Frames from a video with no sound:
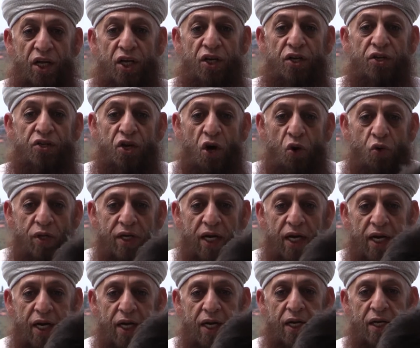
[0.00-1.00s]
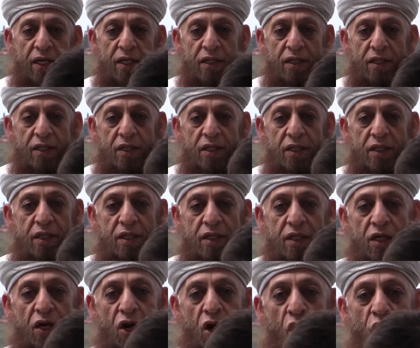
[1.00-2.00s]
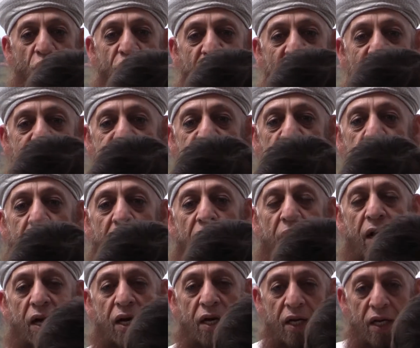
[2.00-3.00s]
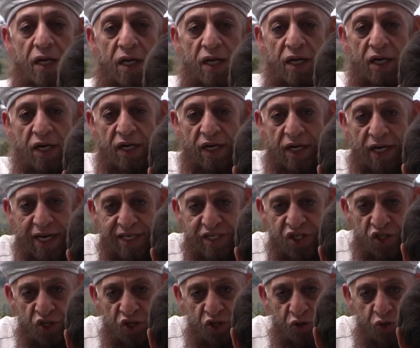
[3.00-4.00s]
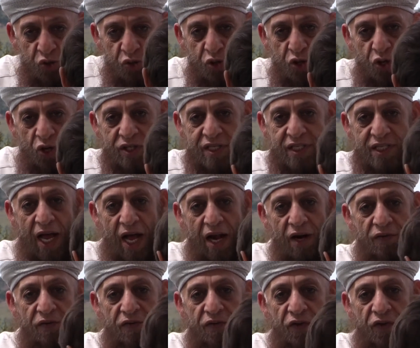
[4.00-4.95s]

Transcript: He told her, "O Fatima, rescue yourself